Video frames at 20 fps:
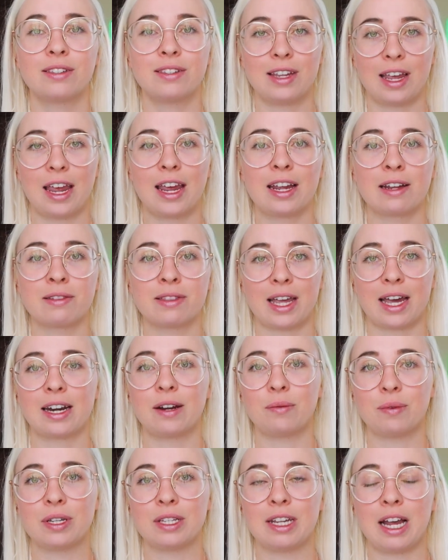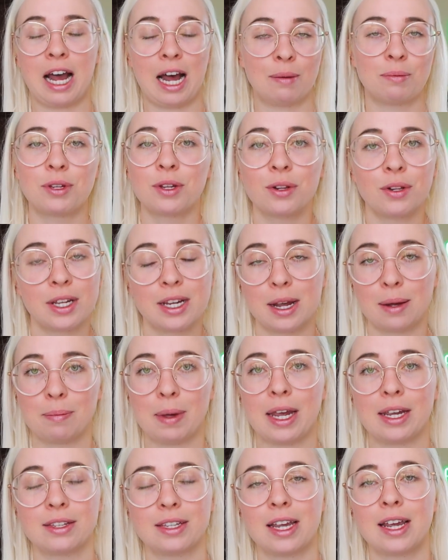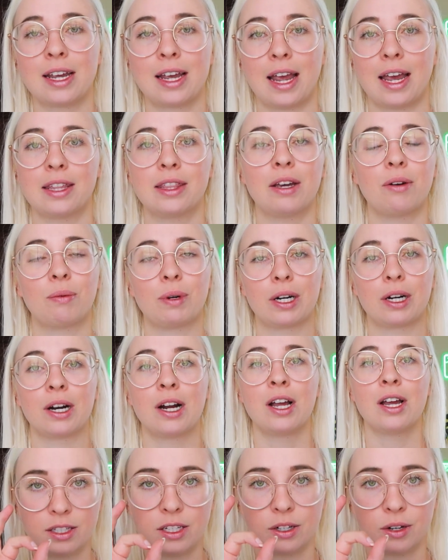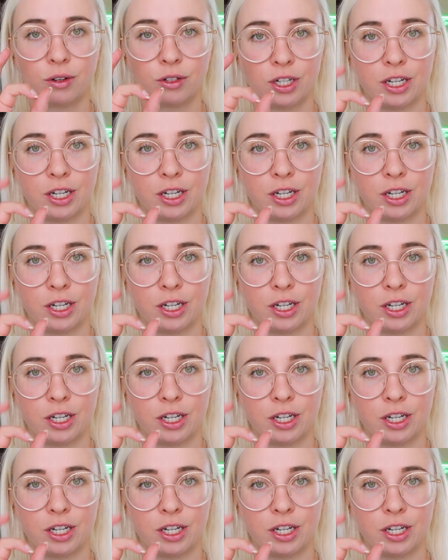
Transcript: saying that it was absolutely amazing and there were 0